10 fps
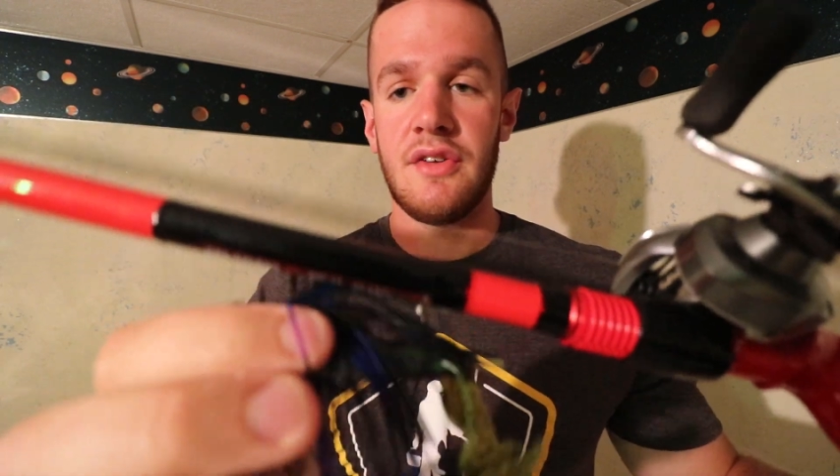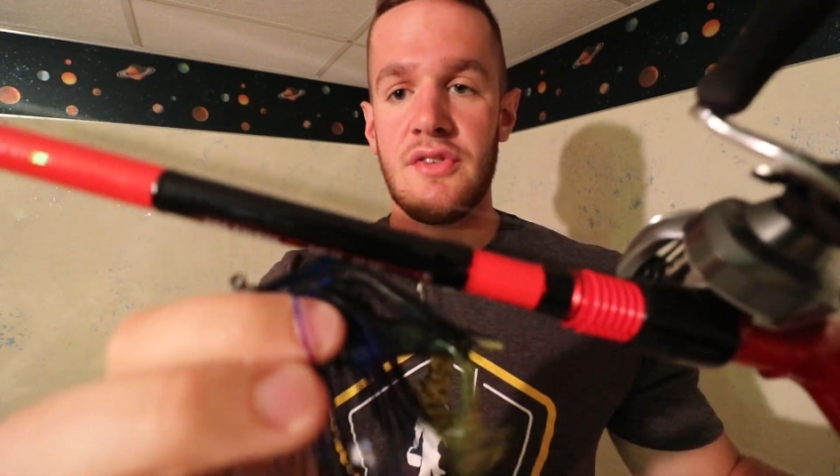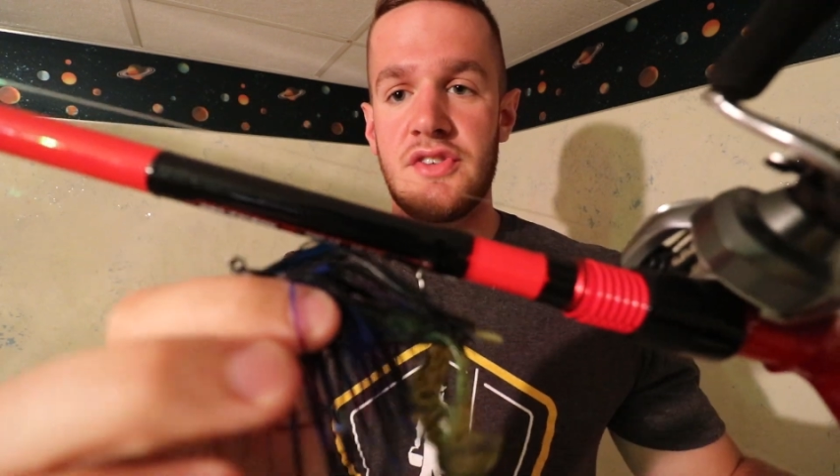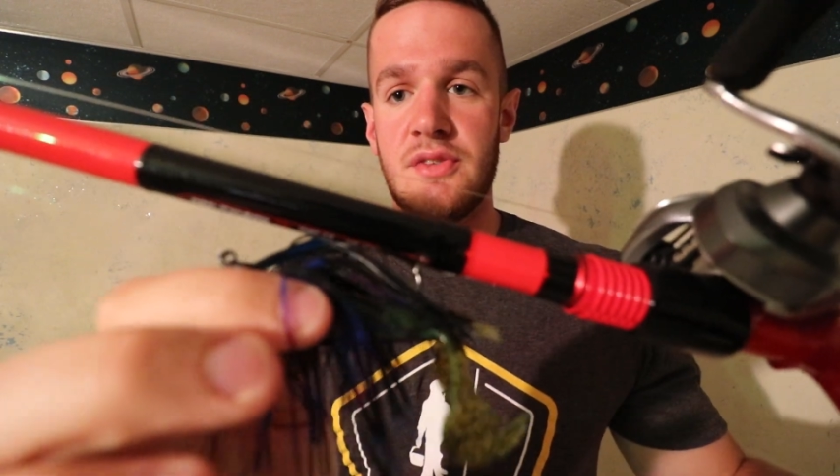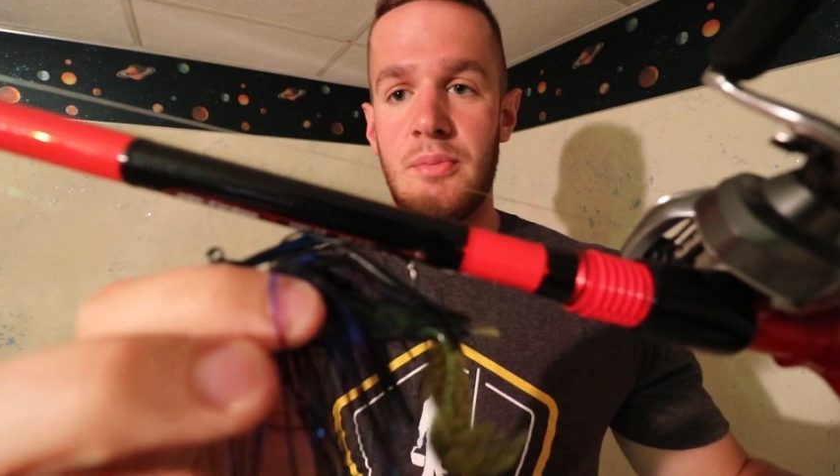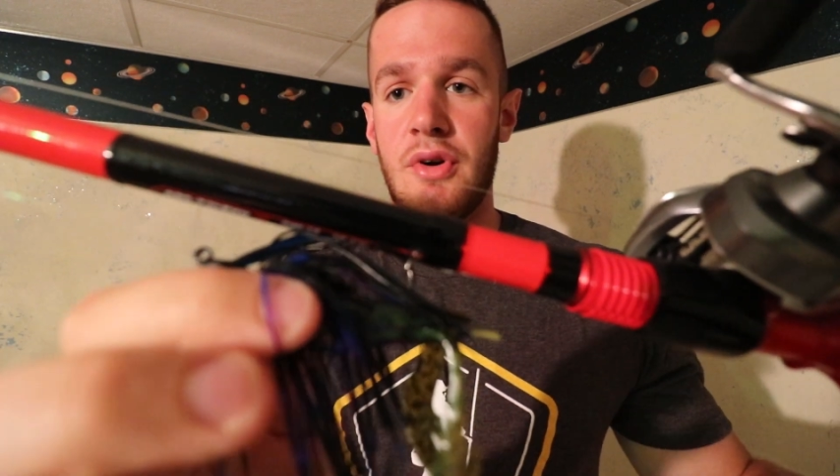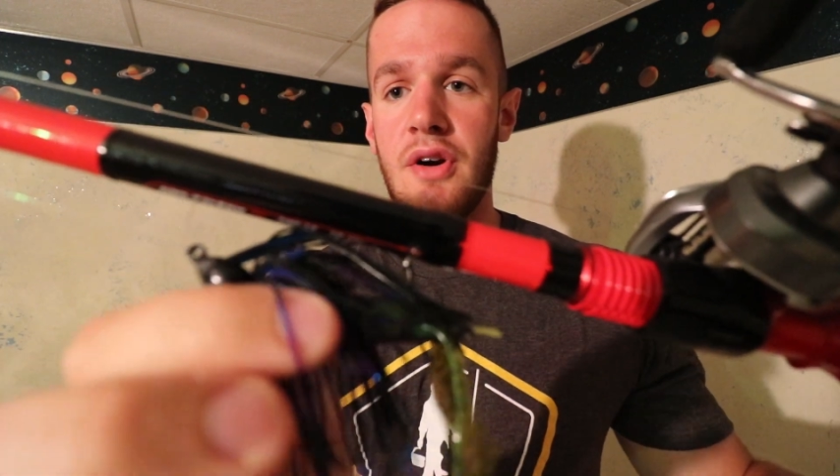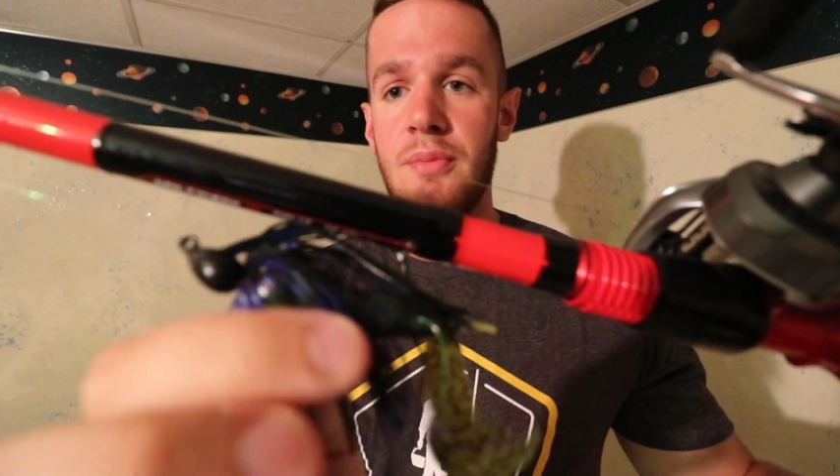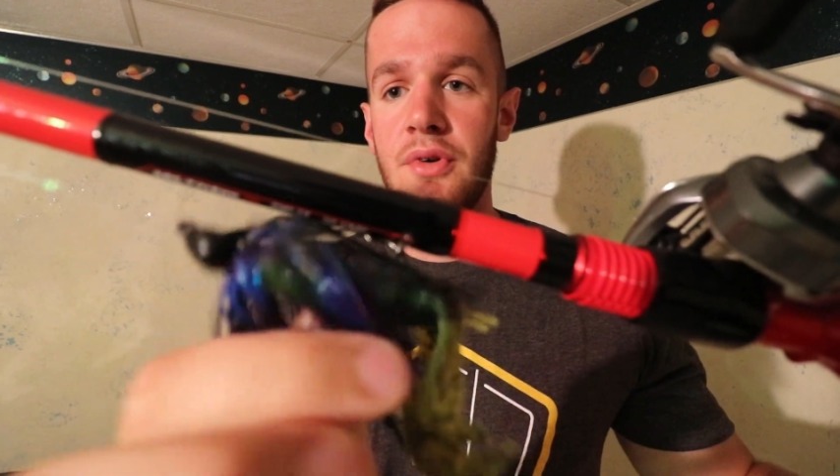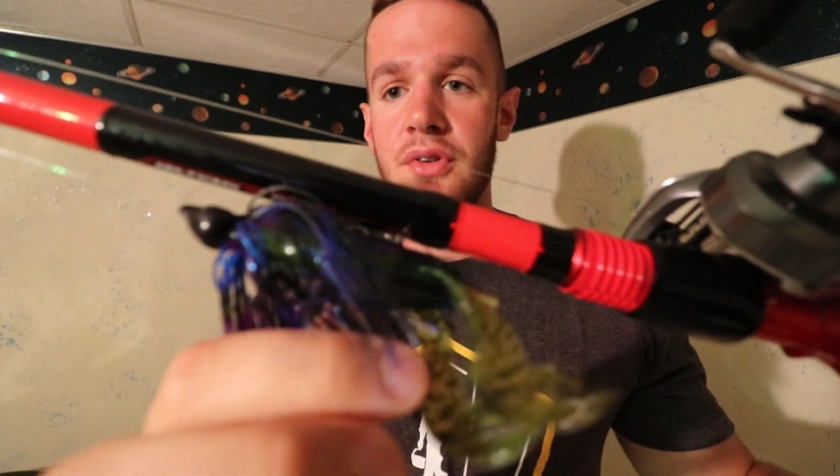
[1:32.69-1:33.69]
there's some
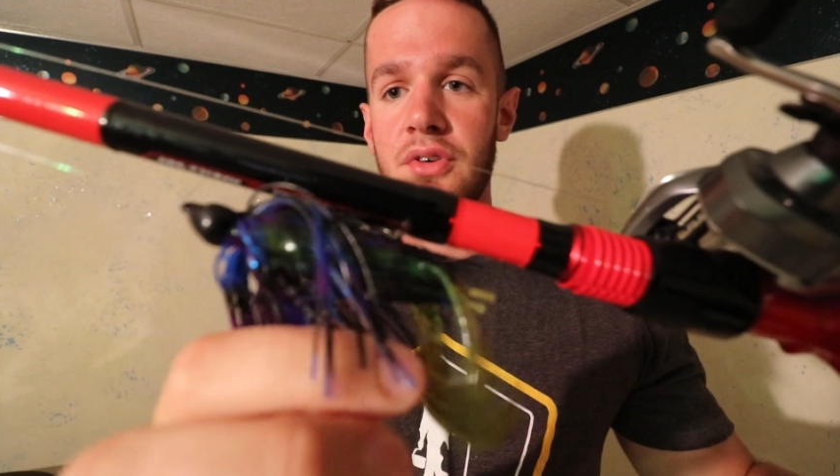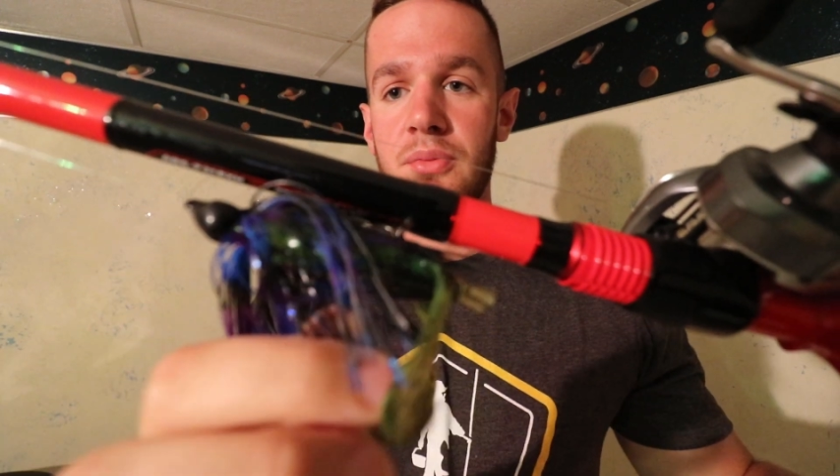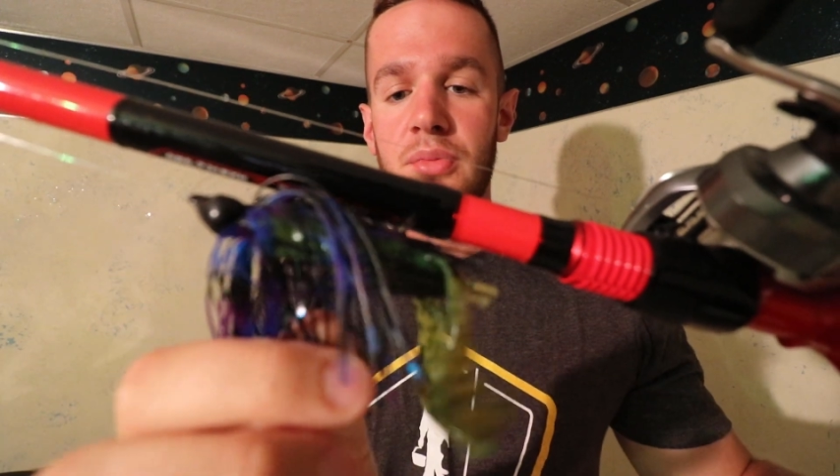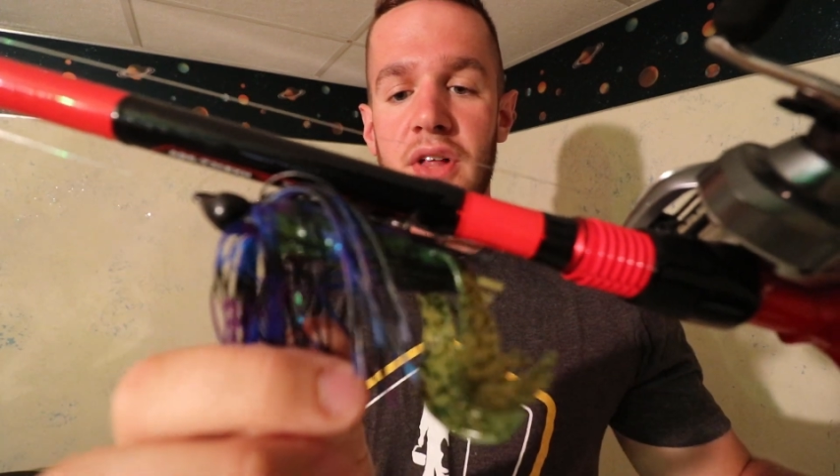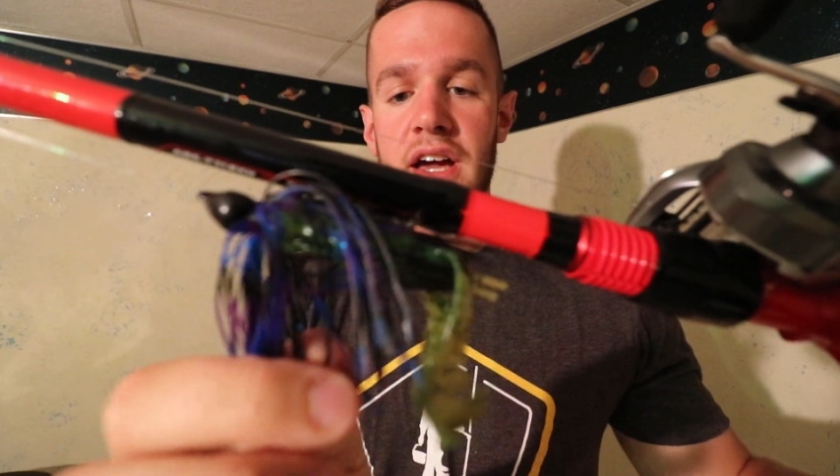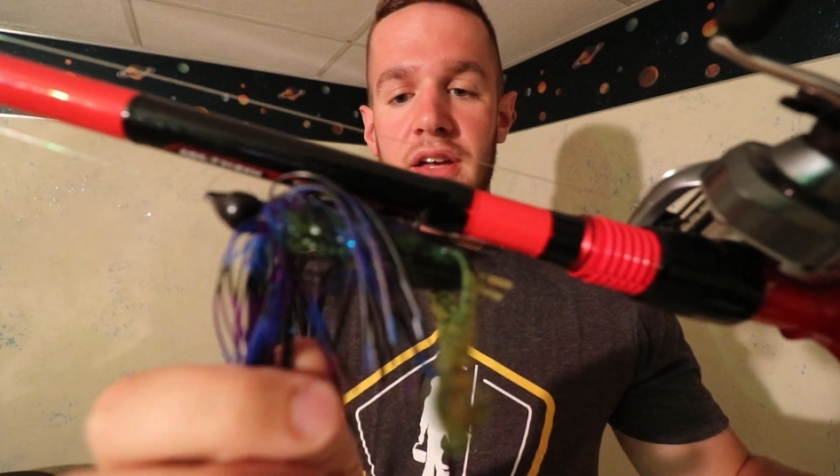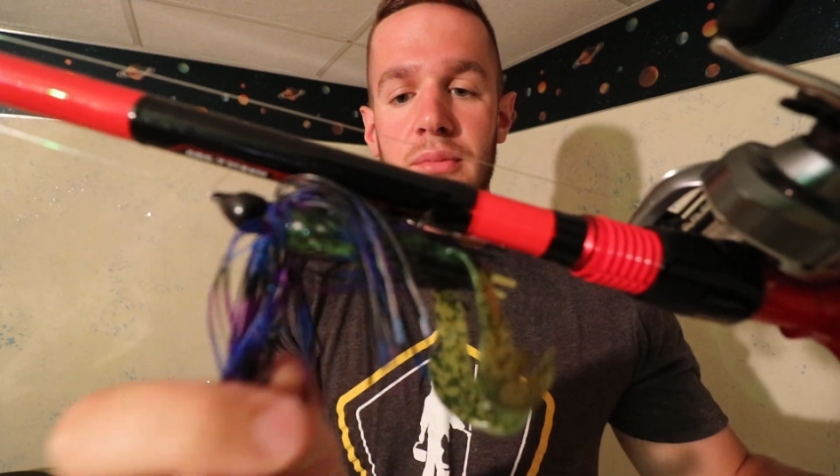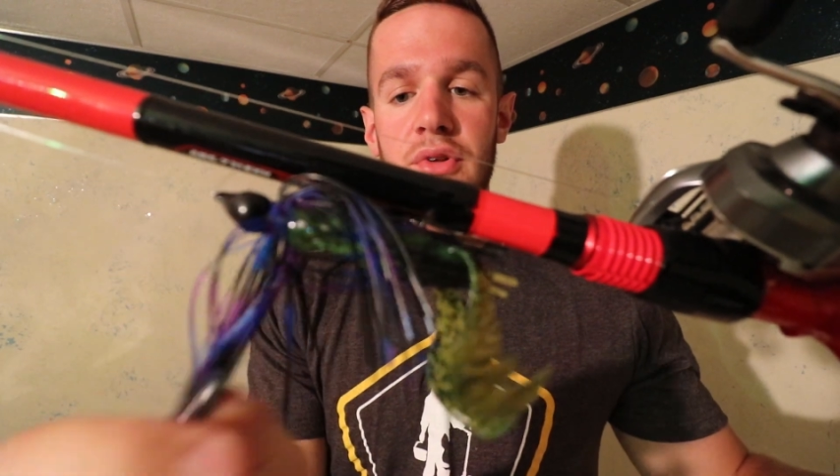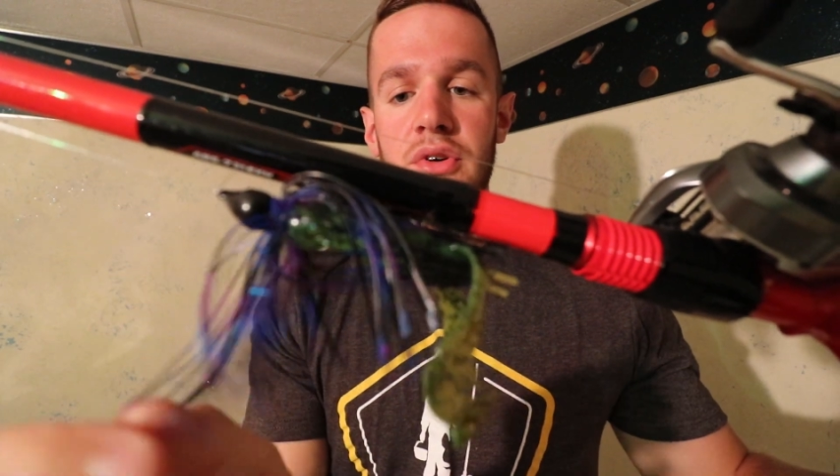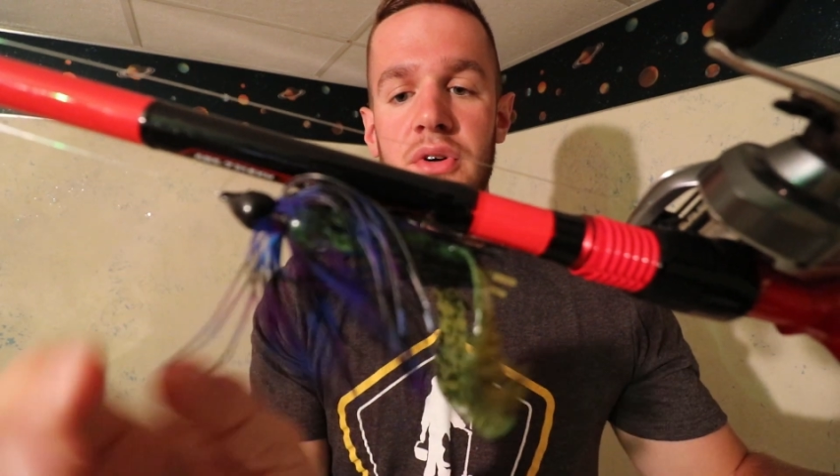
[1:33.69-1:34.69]
purple and black
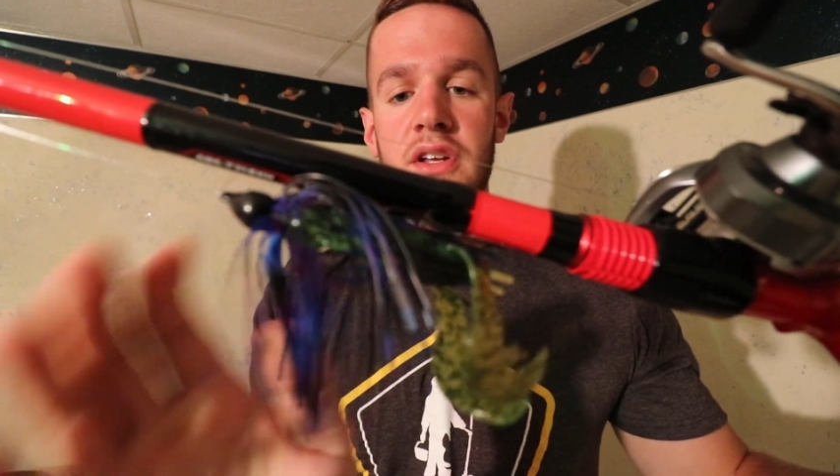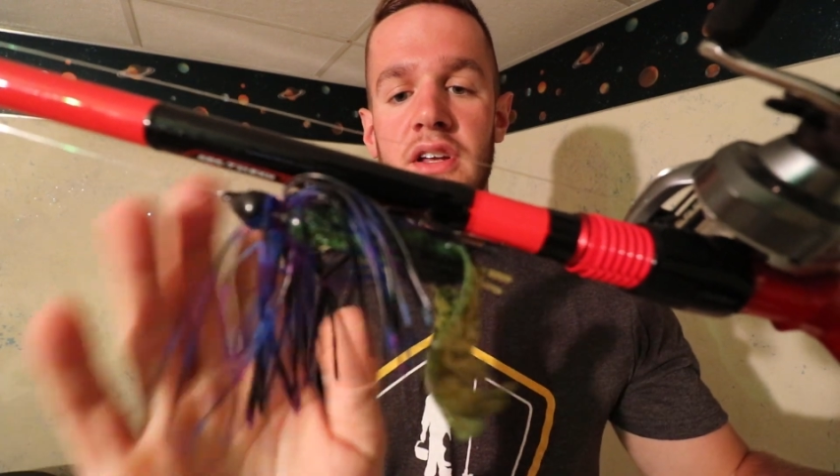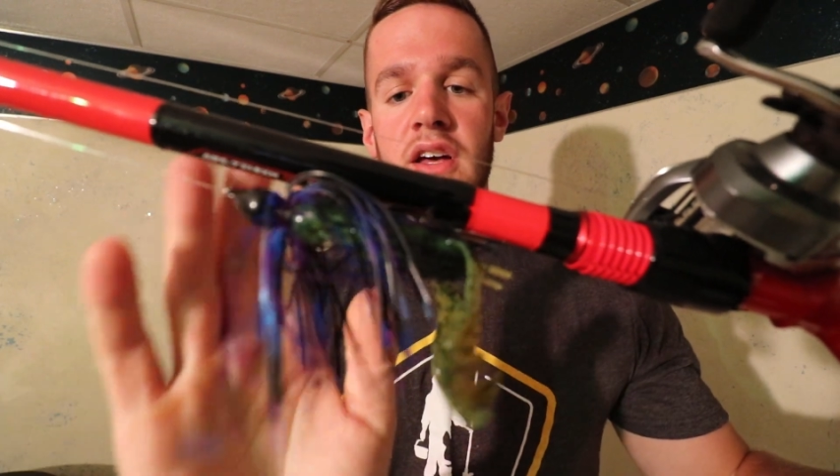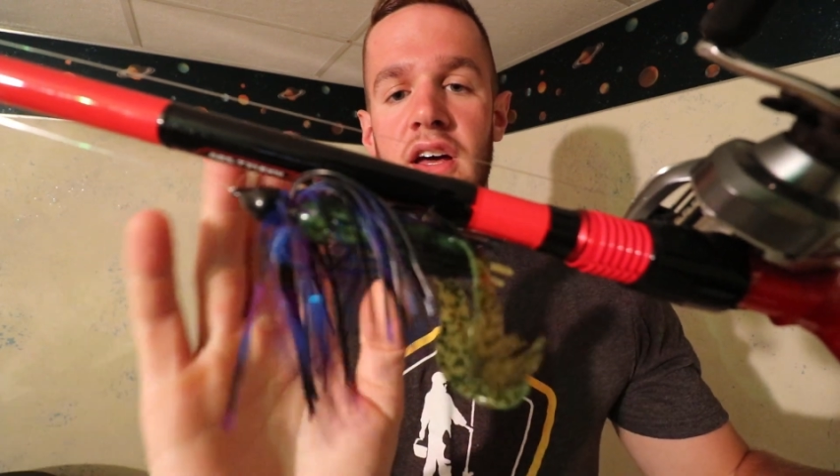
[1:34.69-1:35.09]
and blue in it.